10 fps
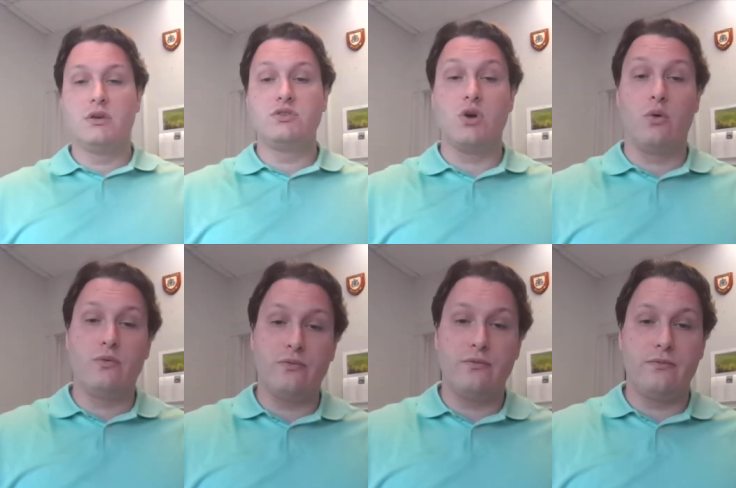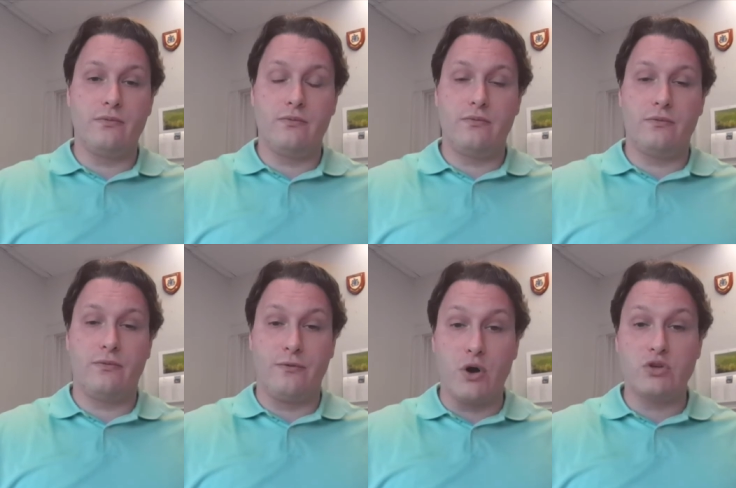So
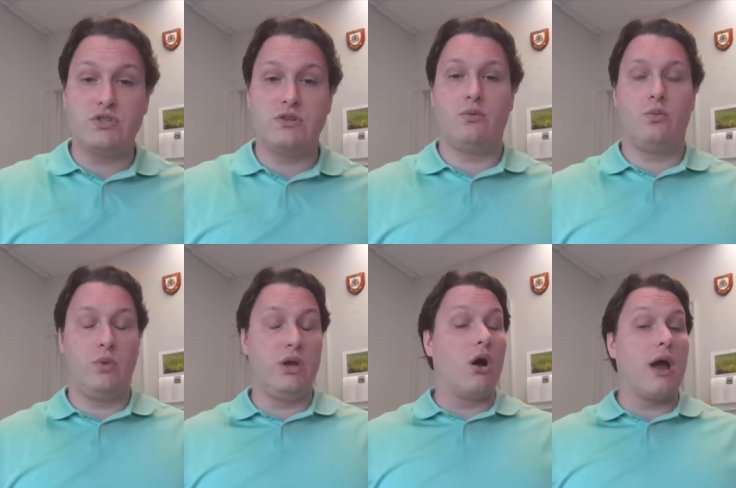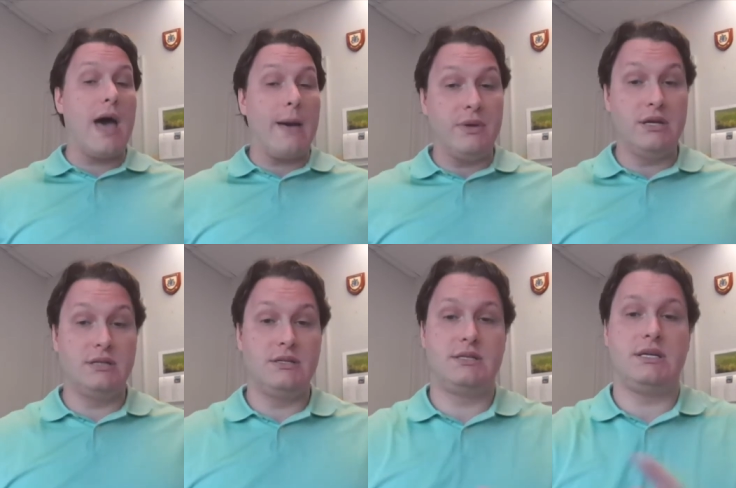first, we are
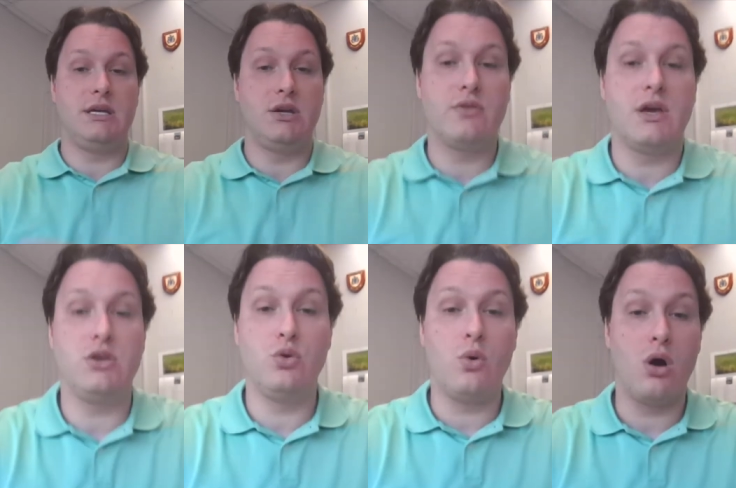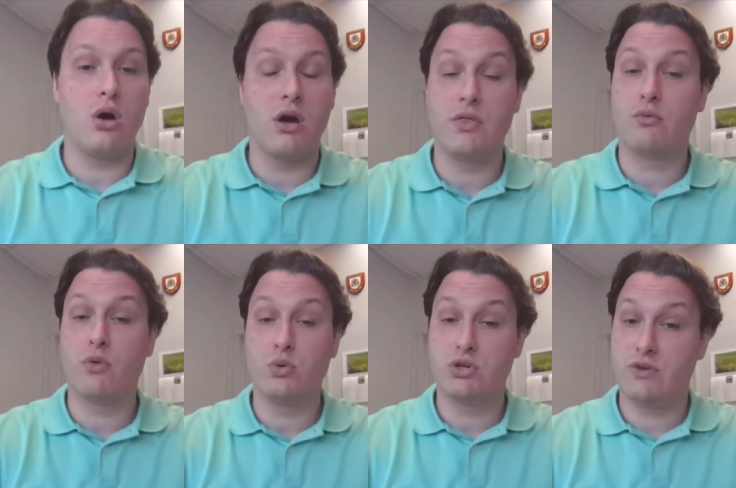happy to hear that you are on the
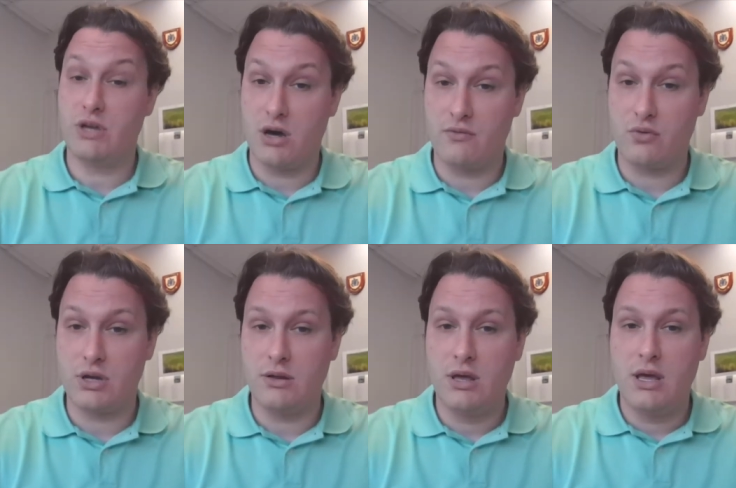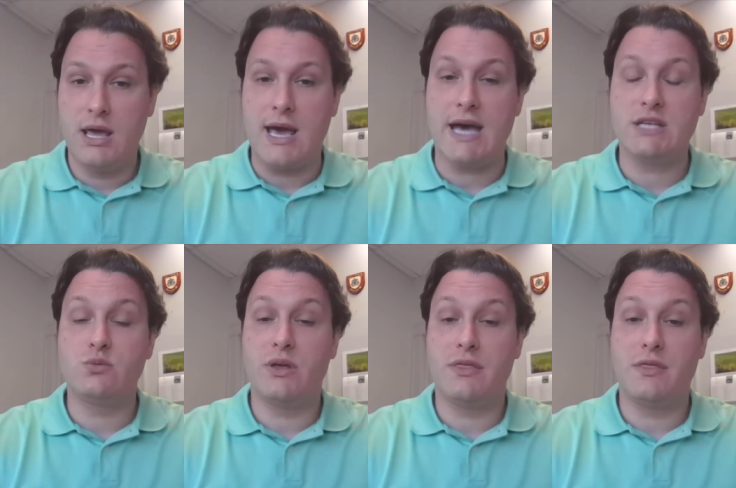road to recovery. As
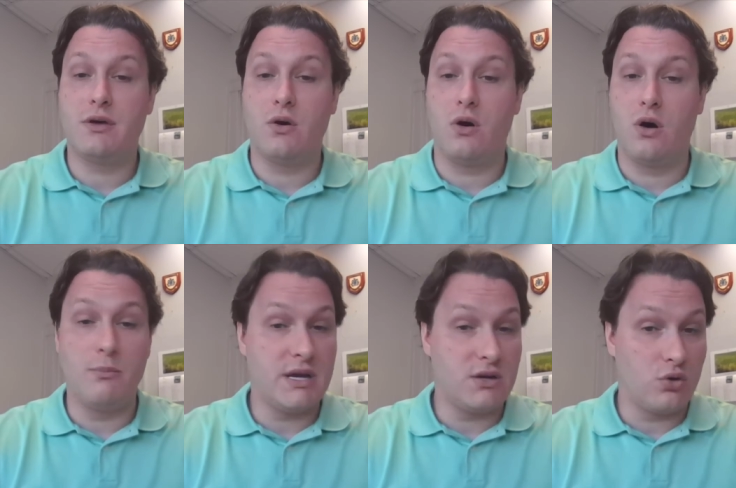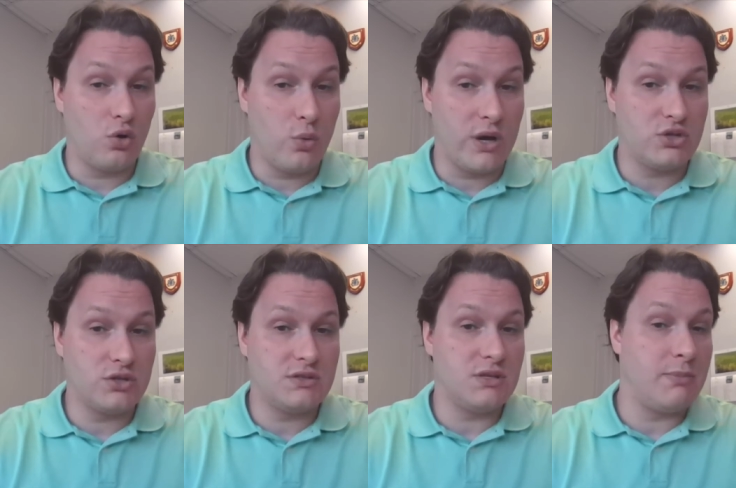with all medical
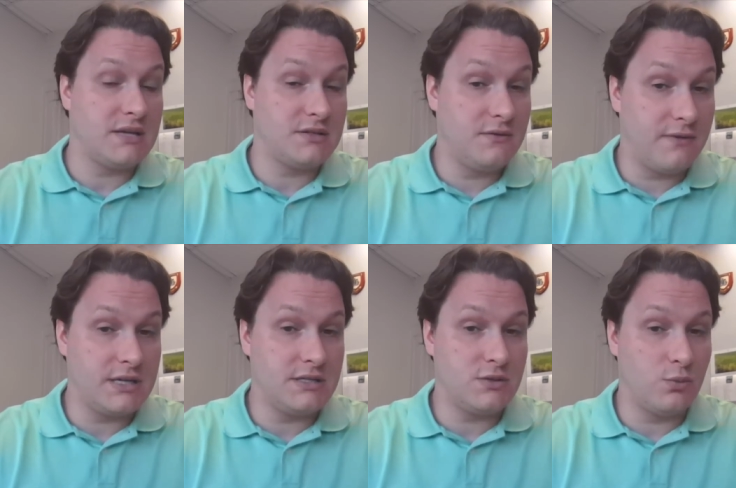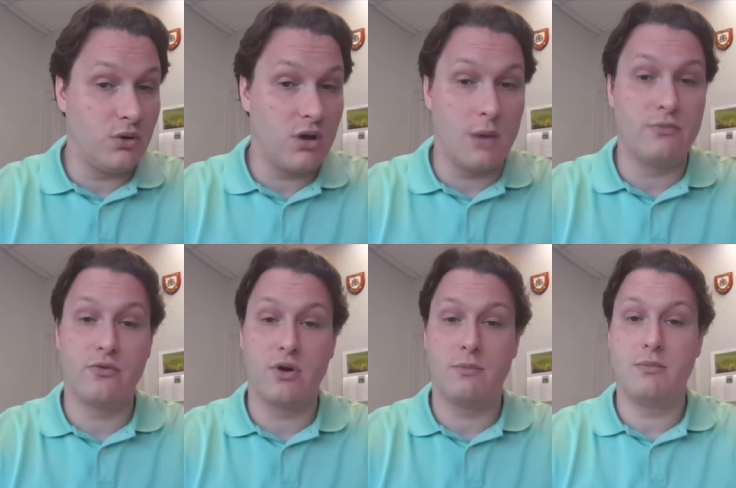questions, the best advice will come
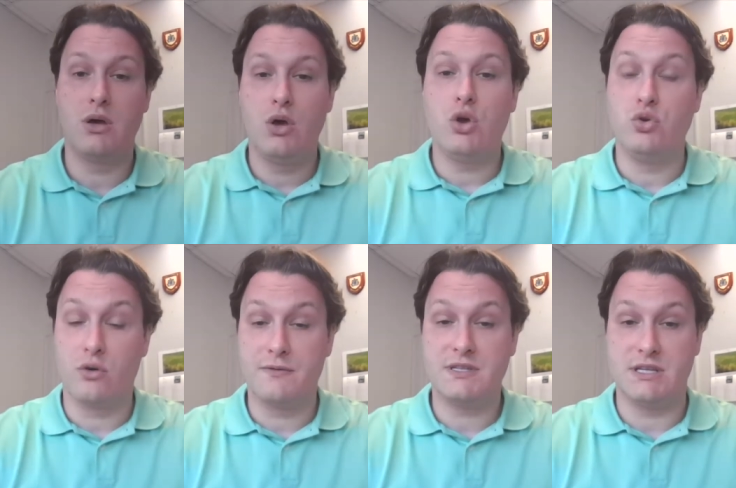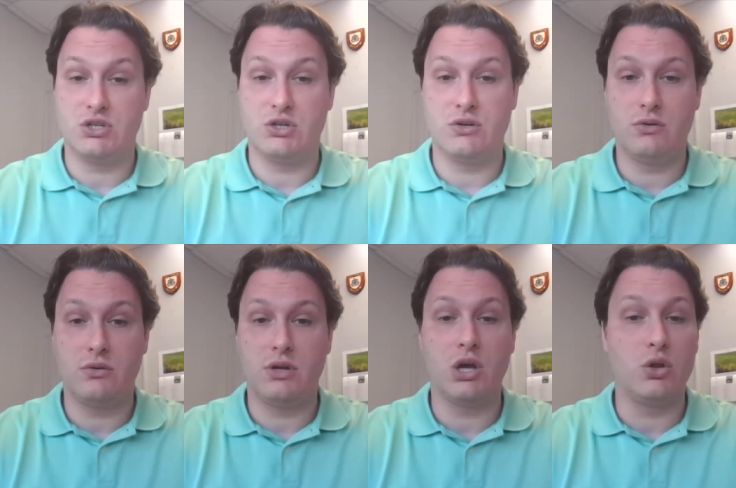from your physician,
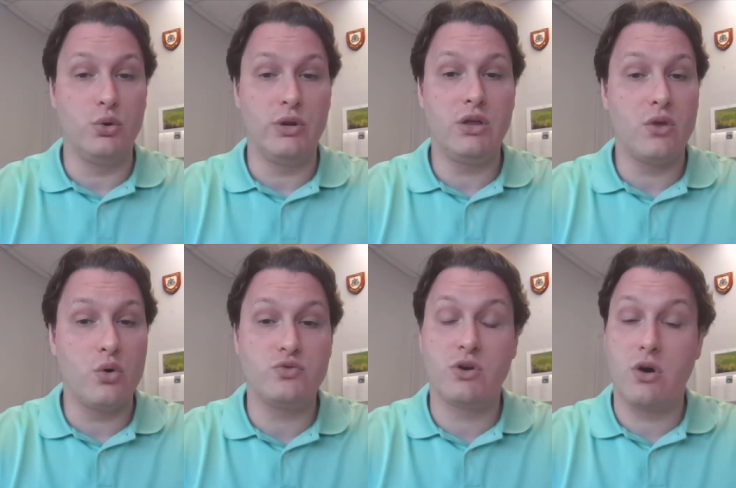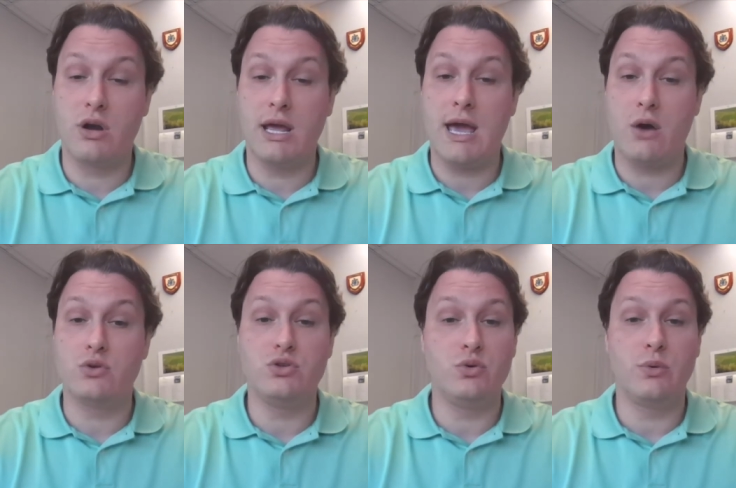including those regarding how
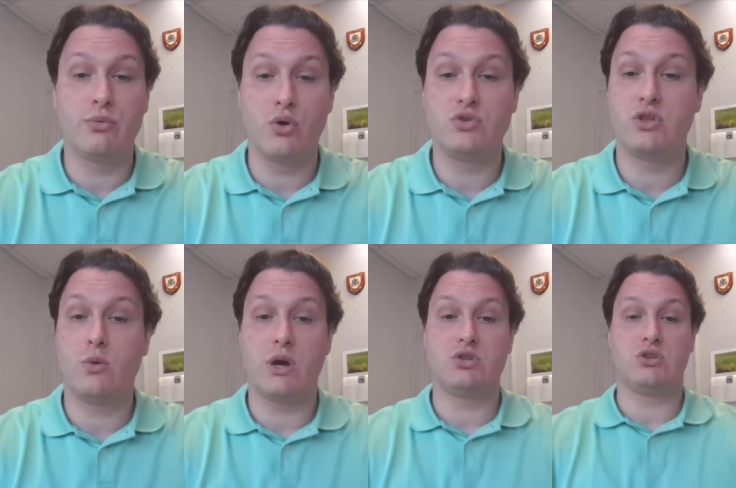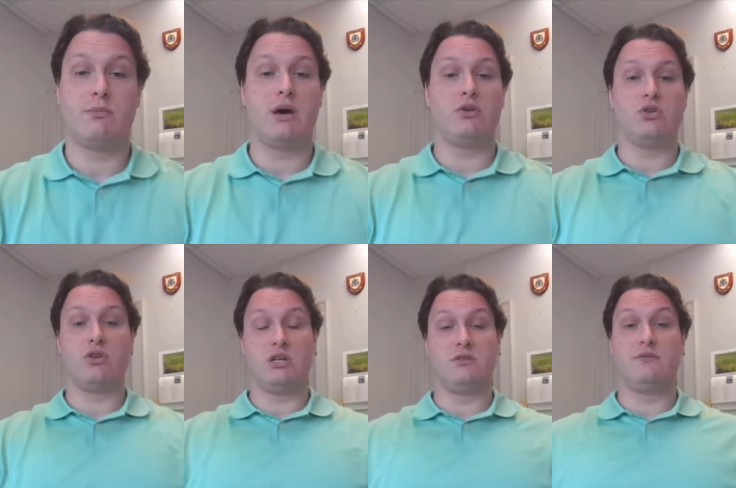to approach the question about
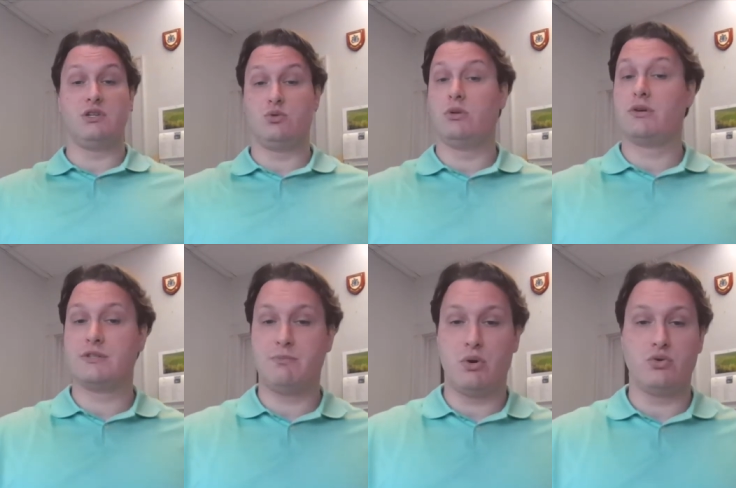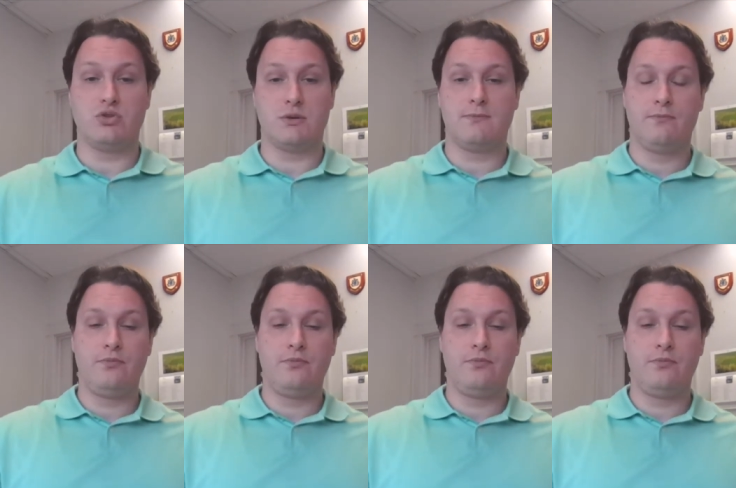your individual exposure.